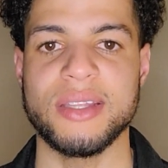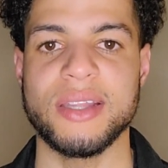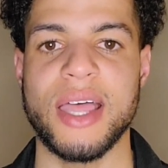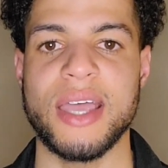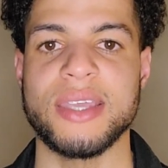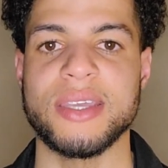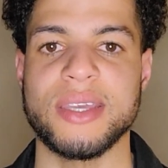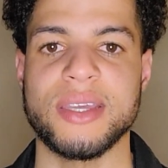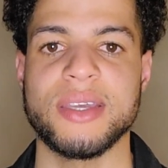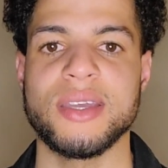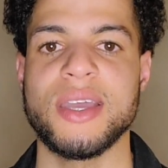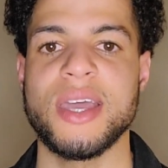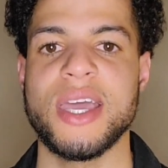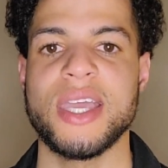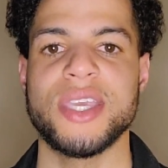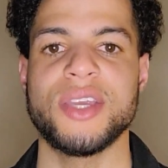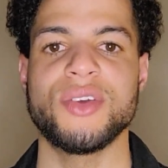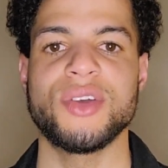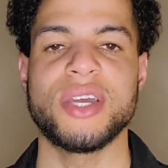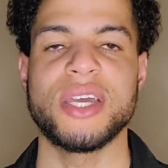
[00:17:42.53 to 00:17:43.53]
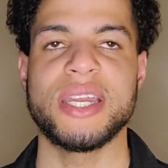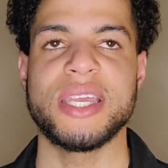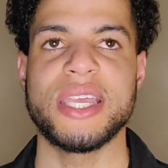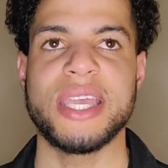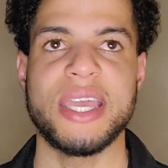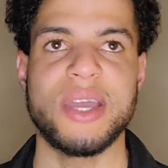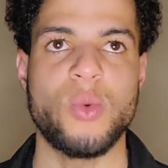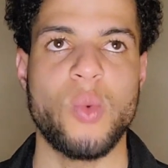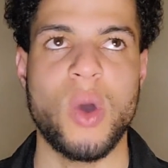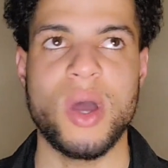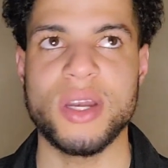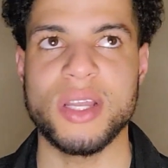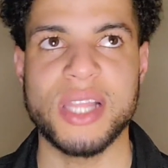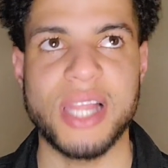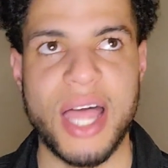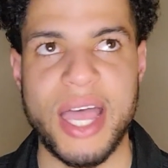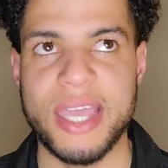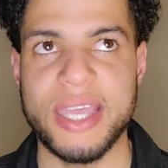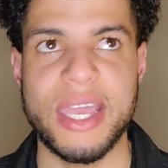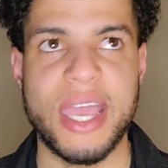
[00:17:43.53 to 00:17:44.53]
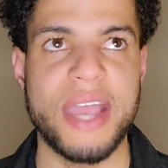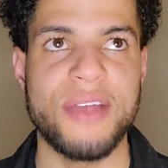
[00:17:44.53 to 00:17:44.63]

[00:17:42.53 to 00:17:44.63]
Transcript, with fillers: Like you're going to get one client